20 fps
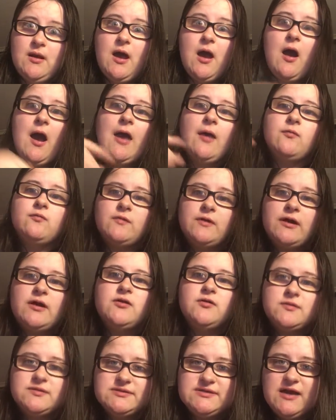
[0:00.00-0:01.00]
I really
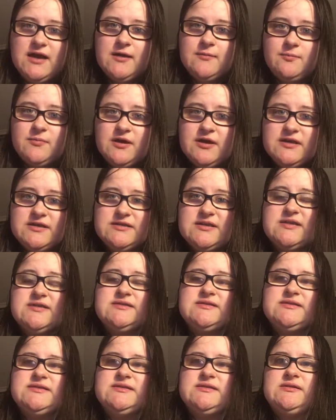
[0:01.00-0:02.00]
look down because
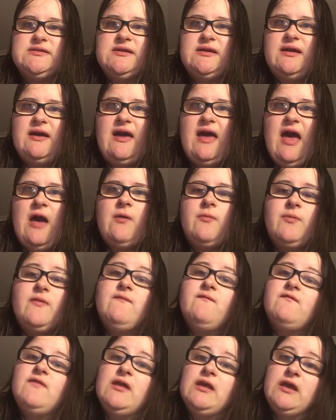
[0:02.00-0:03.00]
that's how I've
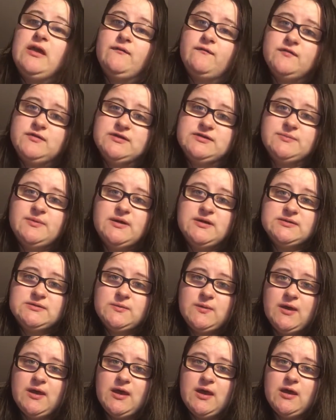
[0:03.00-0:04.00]
been feeling for this
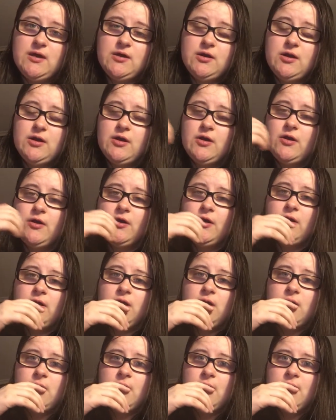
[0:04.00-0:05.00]
past weekend, you know.
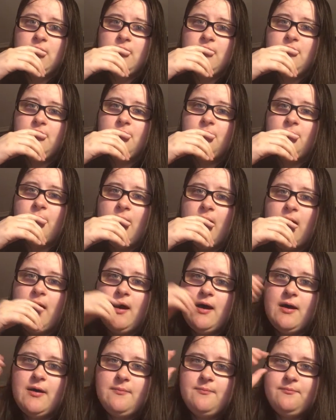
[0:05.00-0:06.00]
But,